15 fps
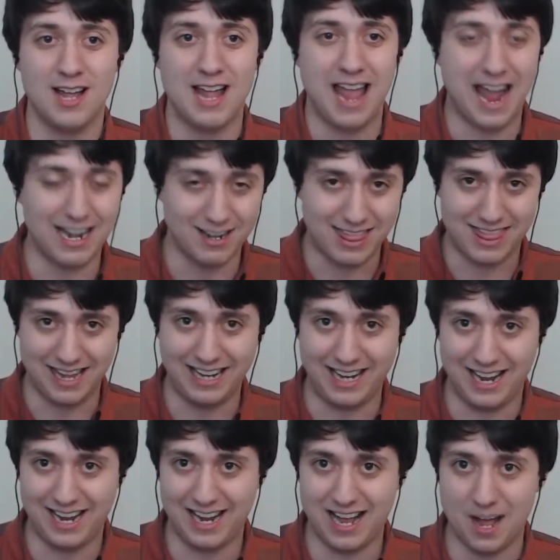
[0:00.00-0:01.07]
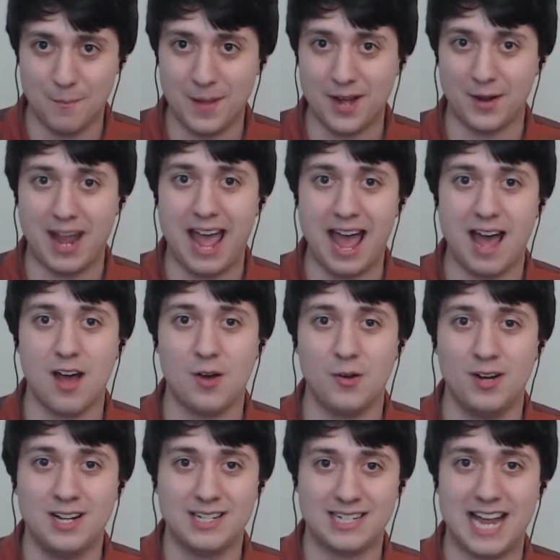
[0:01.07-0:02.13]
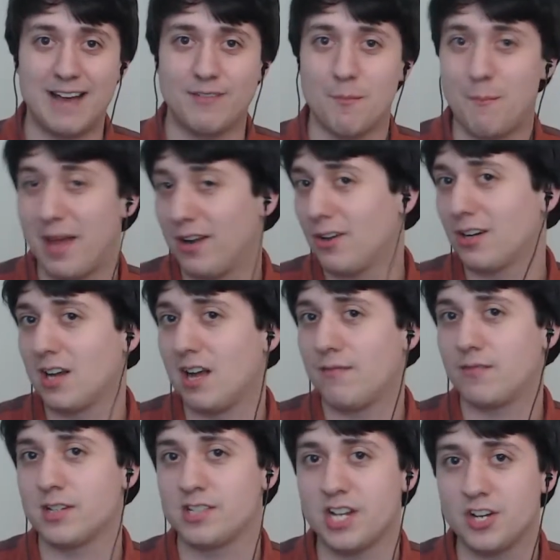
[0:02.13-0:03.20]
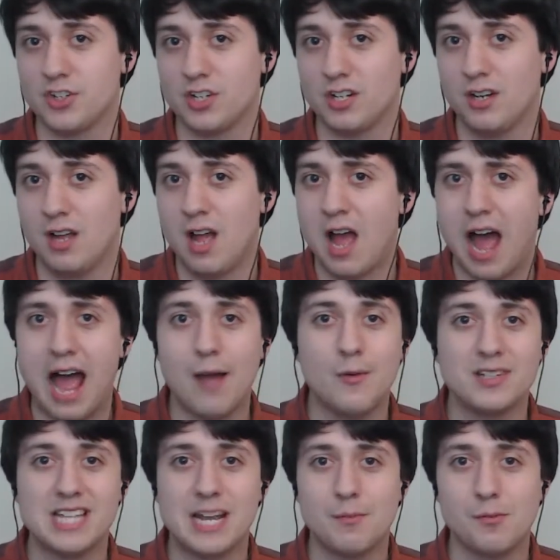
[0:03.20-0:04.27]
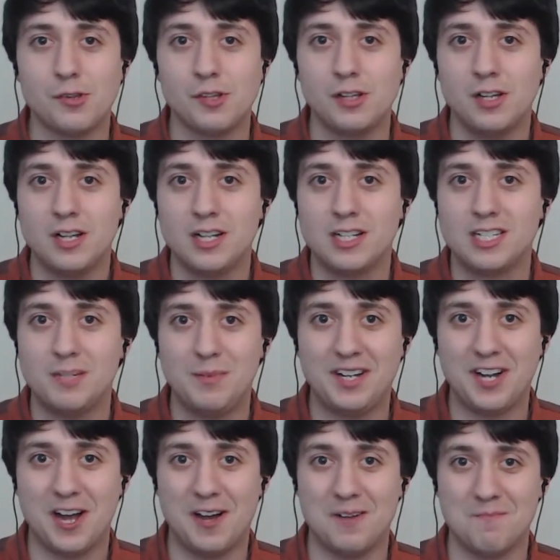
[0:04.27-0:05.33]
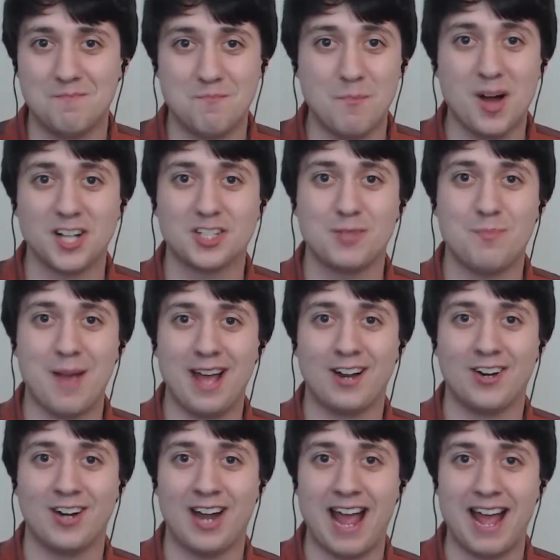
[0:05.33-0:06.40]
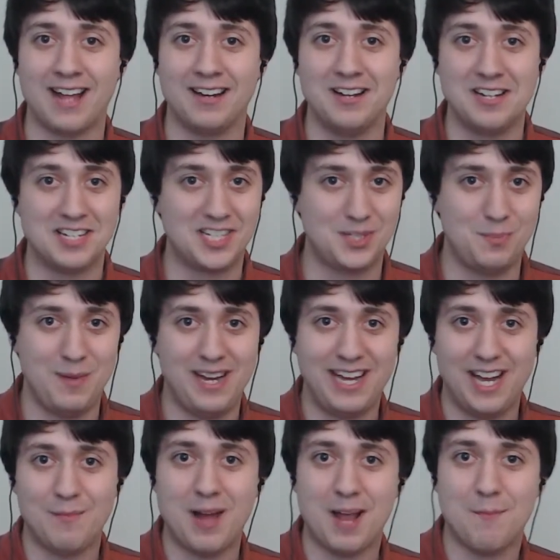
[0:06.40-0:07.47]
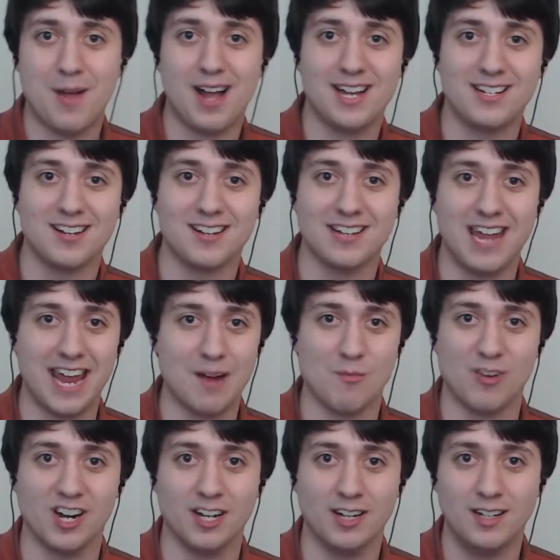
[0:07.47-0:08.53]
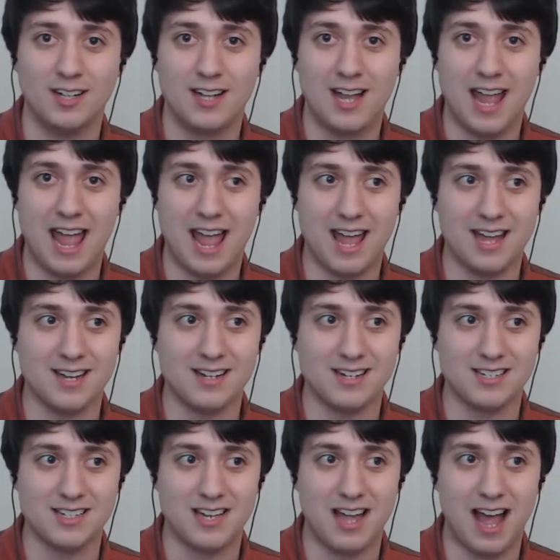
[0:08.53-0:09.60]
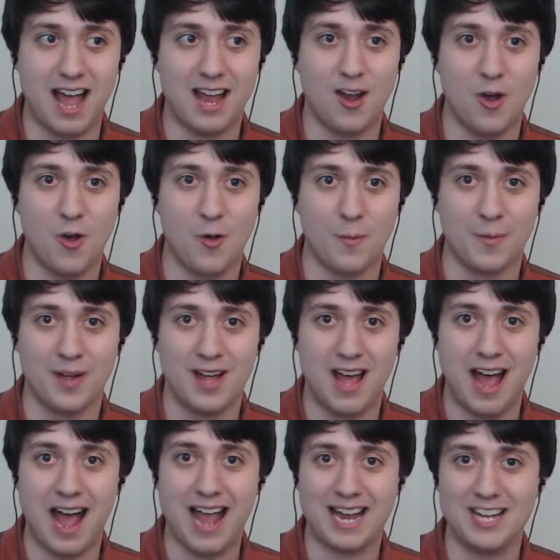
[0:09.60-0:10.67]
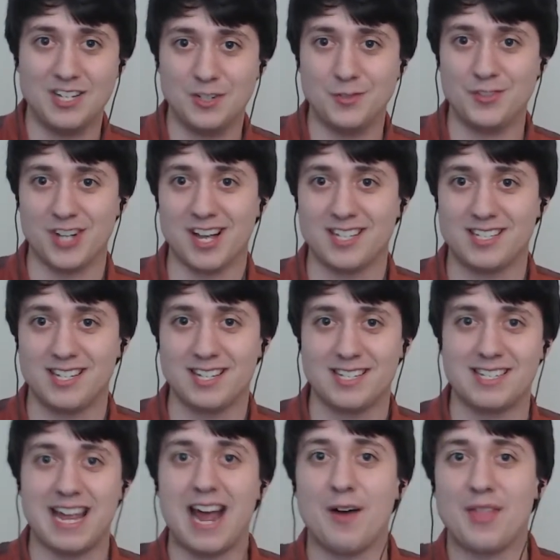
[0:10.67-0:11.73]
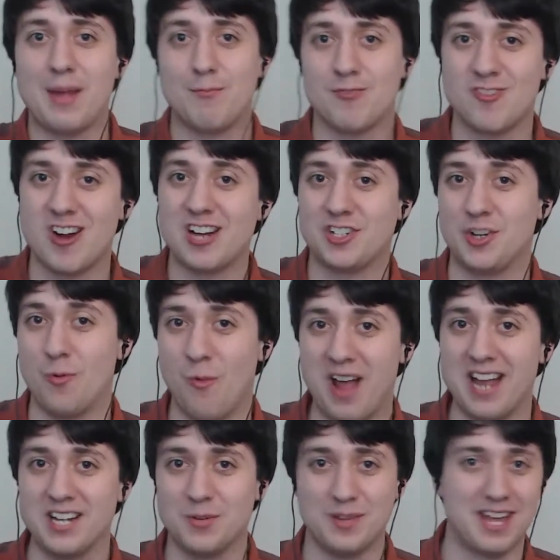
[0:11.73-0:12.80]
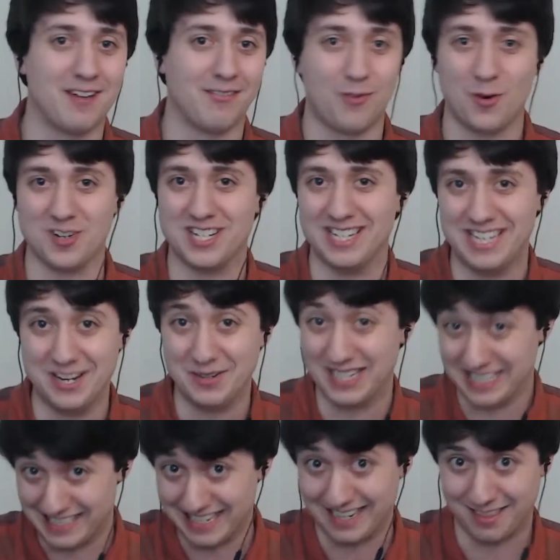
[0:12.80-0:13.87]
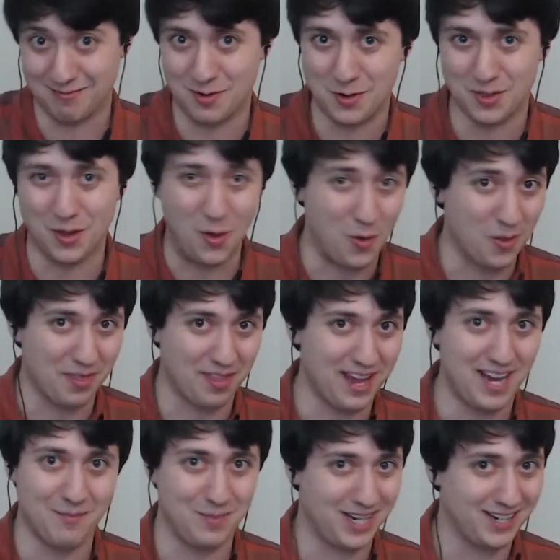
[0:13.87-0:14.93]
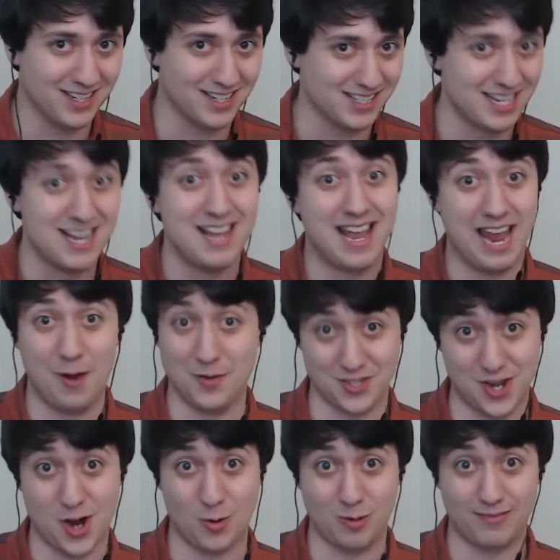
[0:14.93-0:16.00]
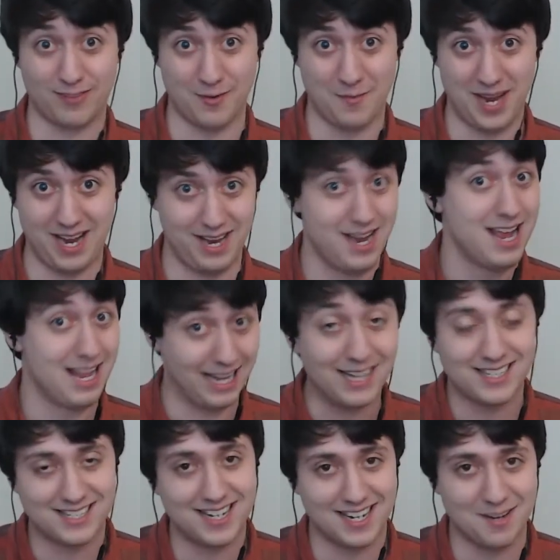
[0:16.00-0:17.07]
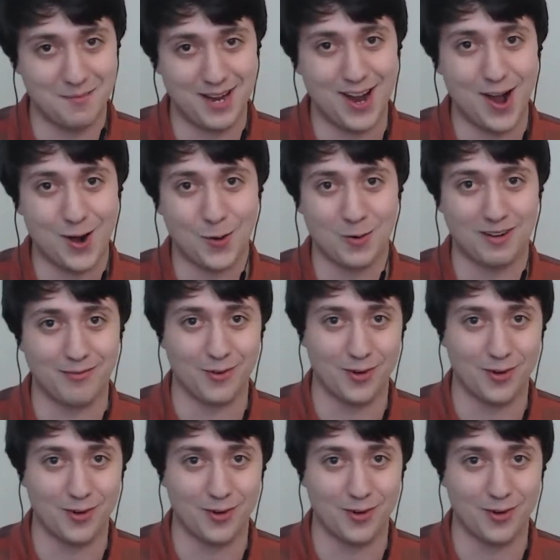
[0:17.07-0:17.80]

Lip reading: and thinking about how to have a better conversation, I was able to become much better at speaking my mind on camera. And I hope I can do justice to how that progression went without forcing you to sit through the whole thing, because it was awkward for me. It's gonna be awkward for